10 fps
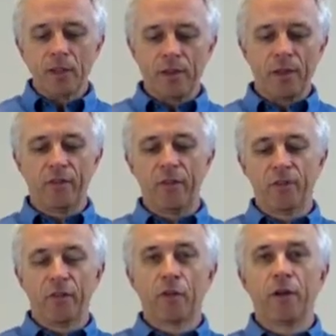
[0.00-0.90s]
This is
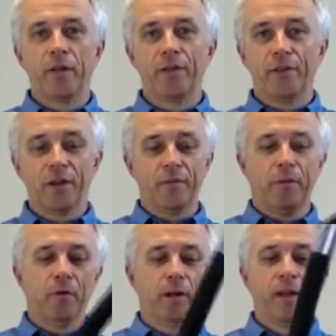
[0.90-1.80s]
the
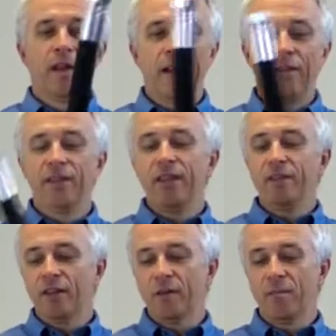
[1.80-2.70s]
25mm. Now these
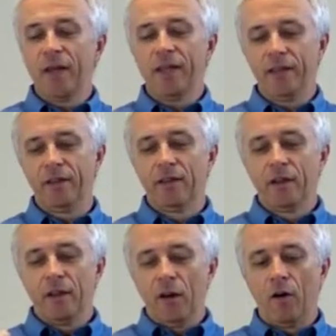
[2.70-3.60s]
are made
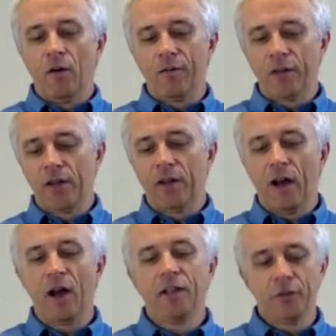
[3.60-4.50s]
of
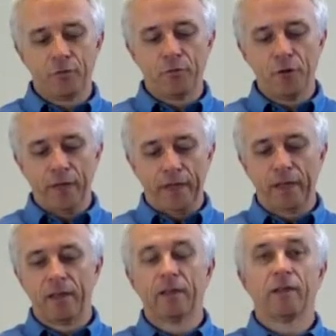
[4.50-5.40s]
hydraulic
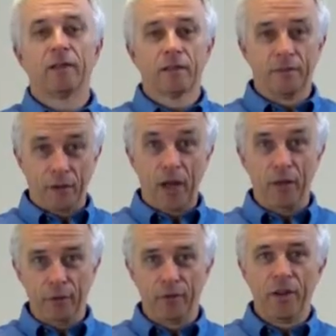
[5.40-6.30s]

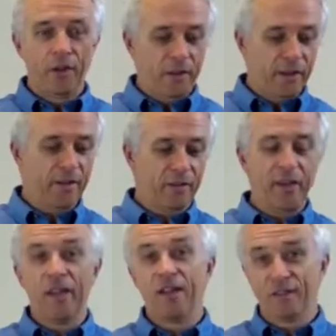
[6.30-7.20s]
hose. This
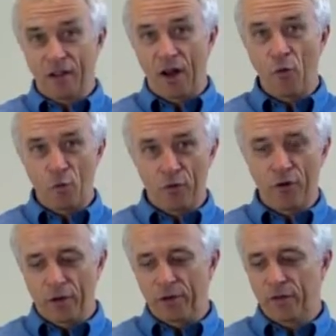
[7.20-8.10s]
is
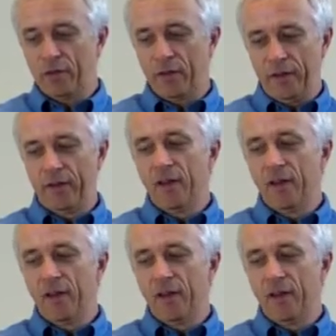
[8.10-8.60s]
ultra solid.